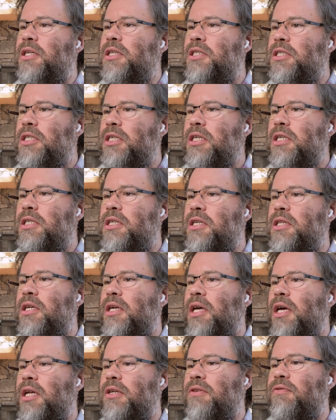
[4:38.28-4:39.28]
a D to the
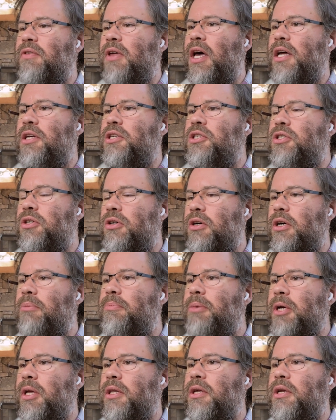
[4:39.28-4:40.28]
end of that
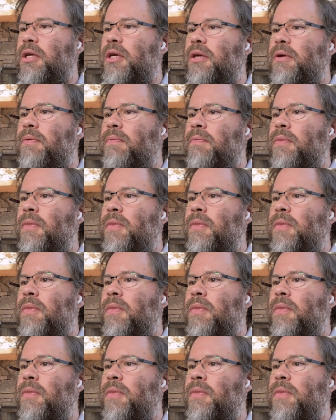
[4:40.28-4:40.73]
durability.